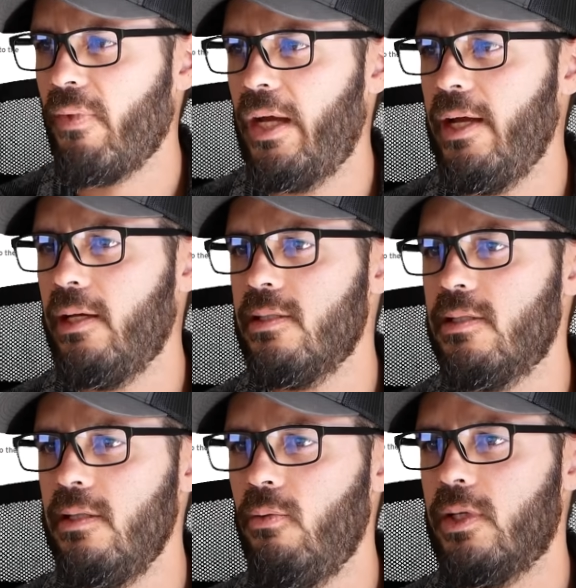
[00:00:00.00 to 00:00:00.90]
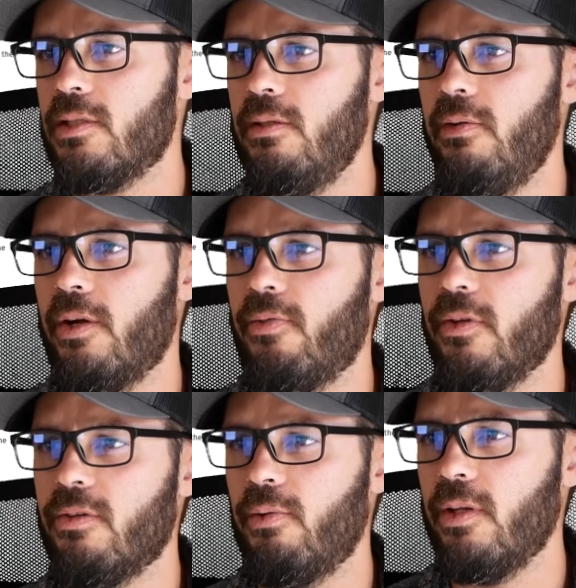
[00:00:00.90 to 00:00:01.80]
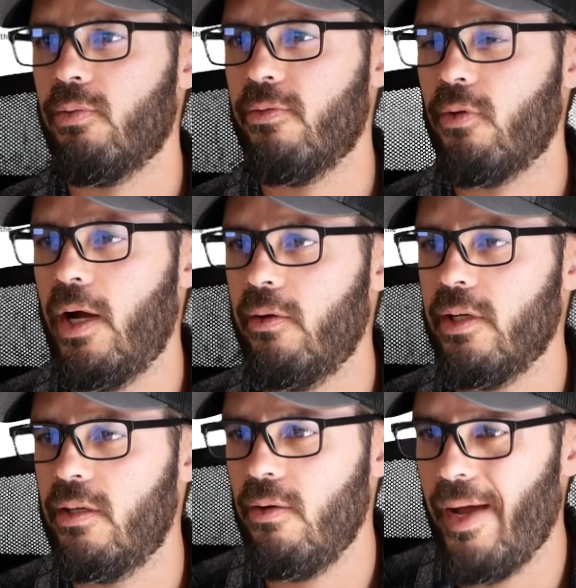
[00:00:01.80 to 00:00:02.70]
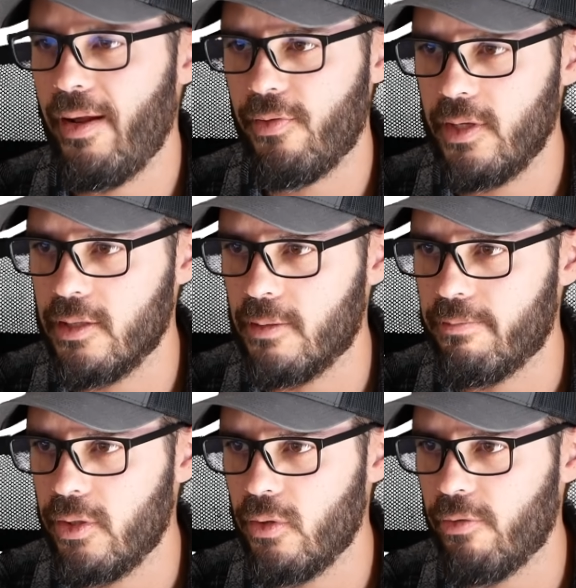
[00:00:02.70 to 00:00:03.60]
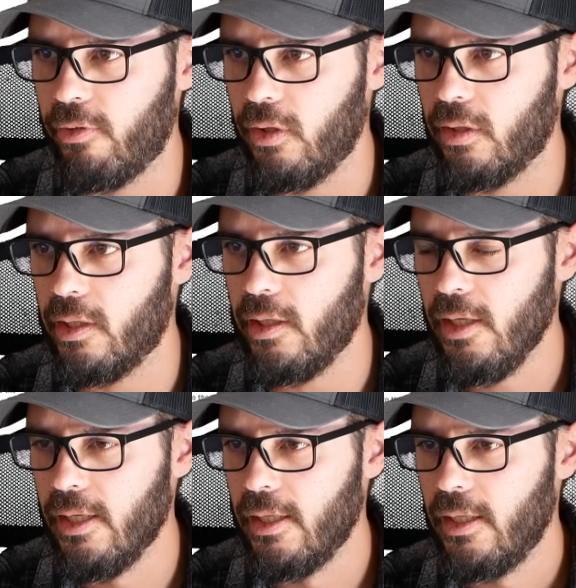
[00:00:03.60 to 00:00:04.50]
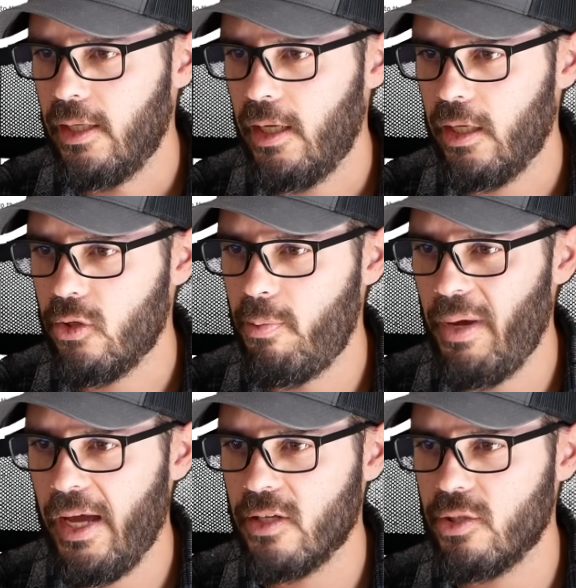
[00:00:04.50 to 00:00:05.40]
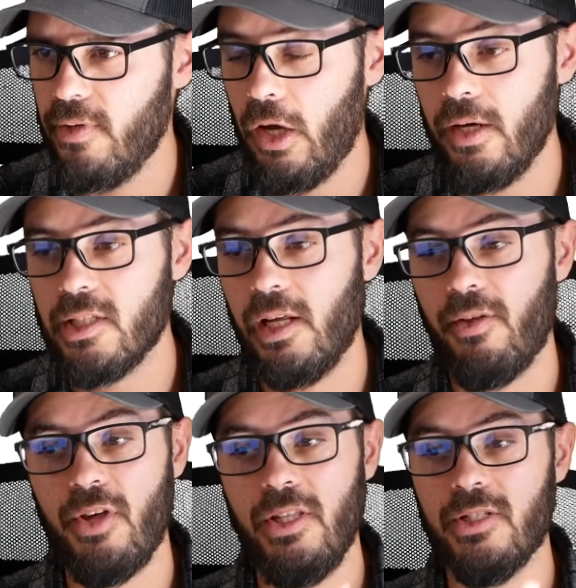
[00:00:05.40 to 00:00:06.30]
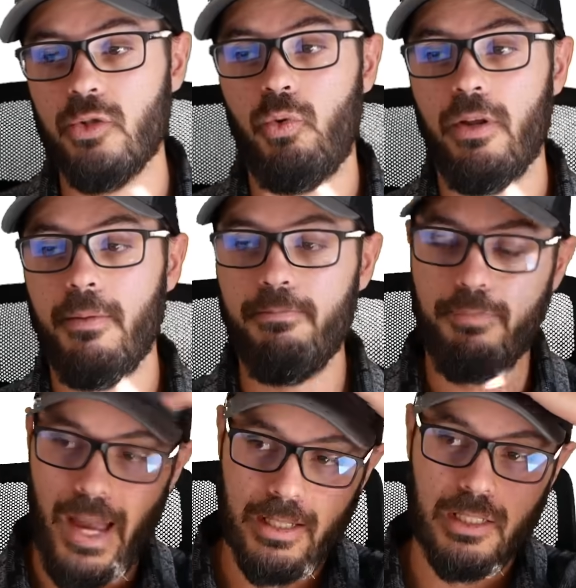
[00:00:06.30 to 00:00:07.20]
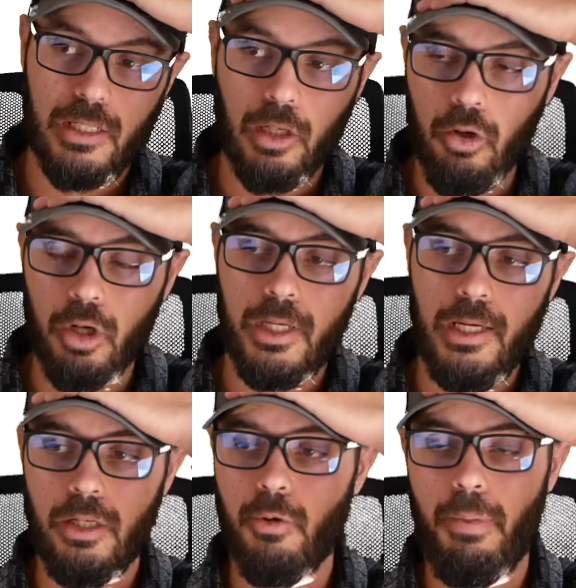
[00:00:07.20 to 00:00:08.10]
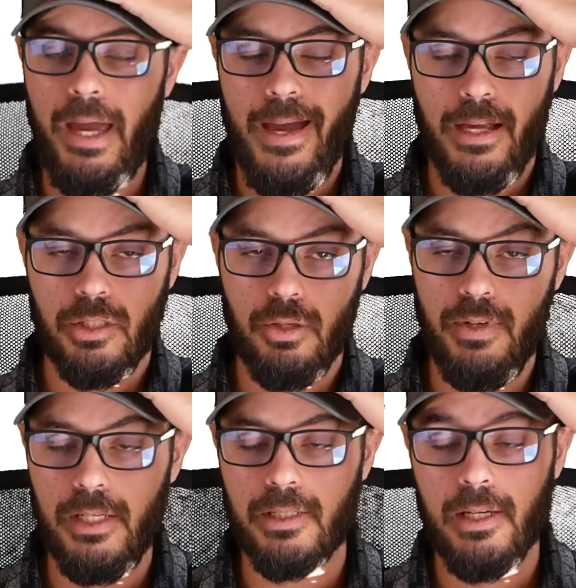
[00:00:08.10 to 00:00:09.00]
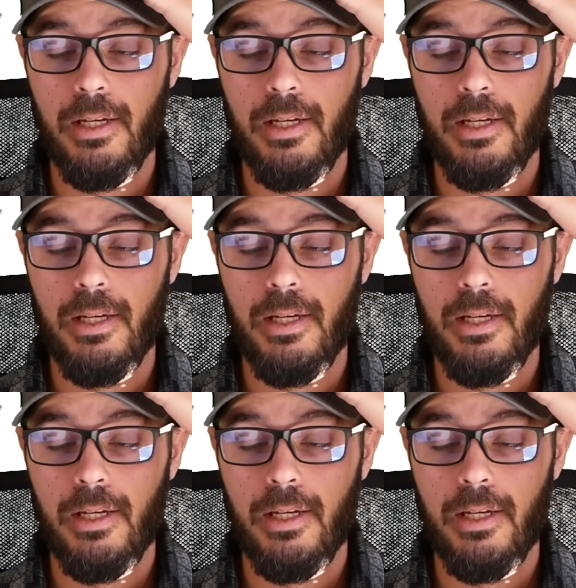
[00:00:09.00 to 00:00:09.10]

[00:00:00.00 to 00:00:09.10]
And let's see what's new here for the 2024 Audi Q8. I think it's a beautiful looking coupe SUV. Honestly, I think this is one of the best looking coupe SUVs